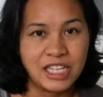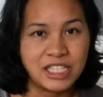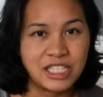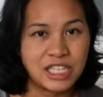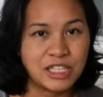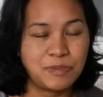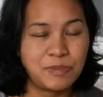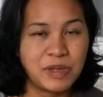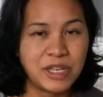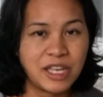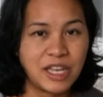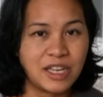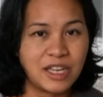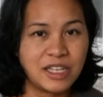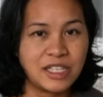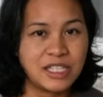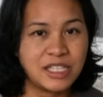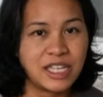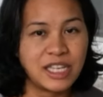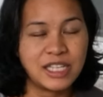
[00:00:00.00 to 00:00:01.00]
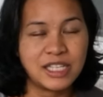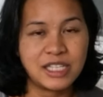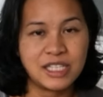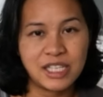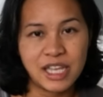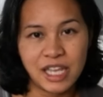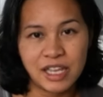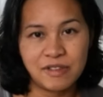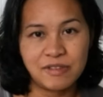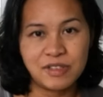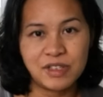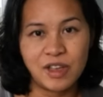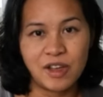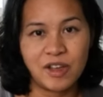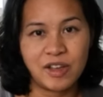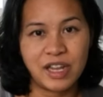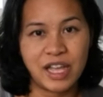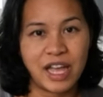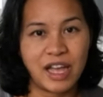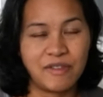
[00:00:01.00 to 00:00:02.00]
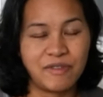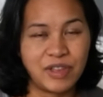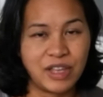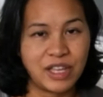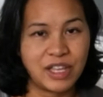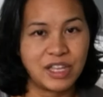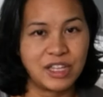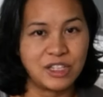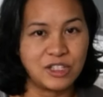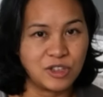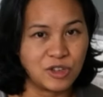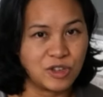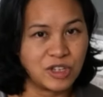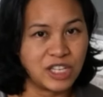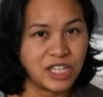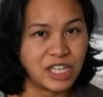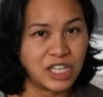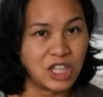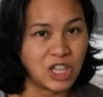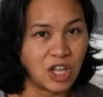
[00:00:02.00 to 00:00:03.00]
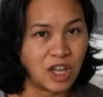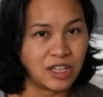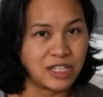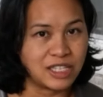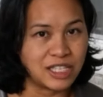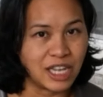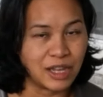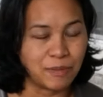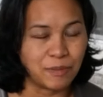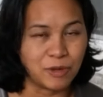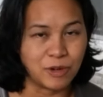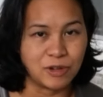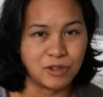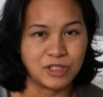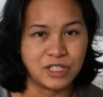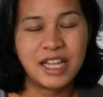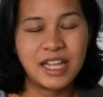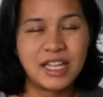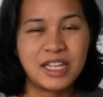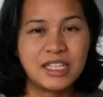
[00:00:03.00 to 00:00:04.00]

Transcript: just because it saves on having dirty cloth diapers.